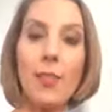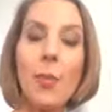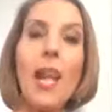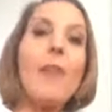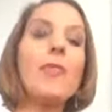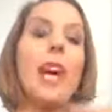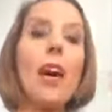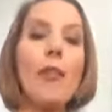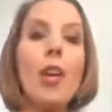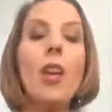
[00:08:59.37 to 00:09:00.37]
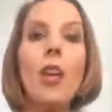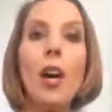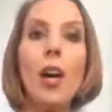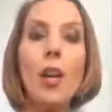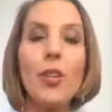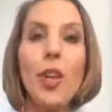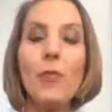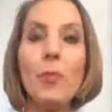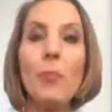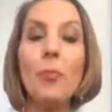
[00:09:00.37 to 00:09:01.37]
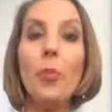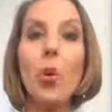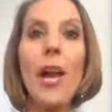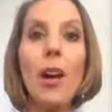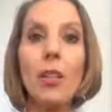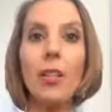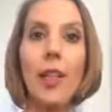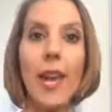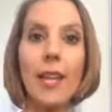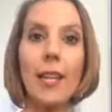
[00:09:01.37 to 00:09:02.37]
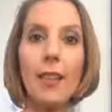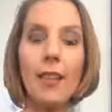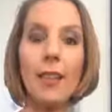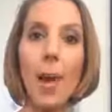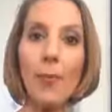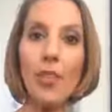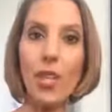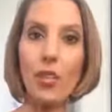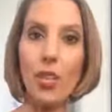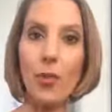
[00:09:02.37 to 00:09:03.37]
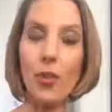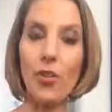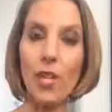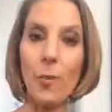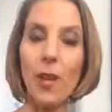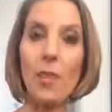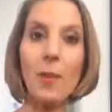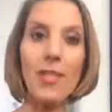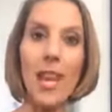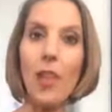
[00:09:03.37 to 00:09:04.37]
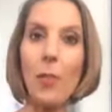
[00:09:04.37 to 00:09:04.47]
So we have to have, have to be more alkaline in the top section of our stomachs, but down the